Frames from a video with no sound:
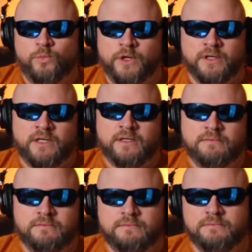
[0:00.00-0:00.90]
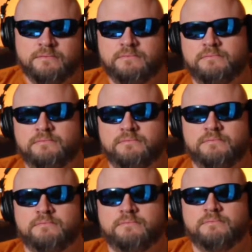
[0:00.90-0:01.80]
really
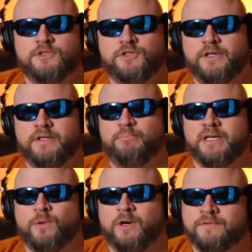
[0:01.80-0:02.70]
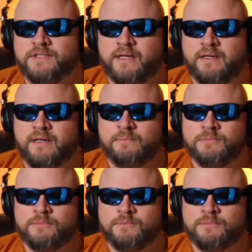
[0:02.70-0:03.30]
good Big 12 teams,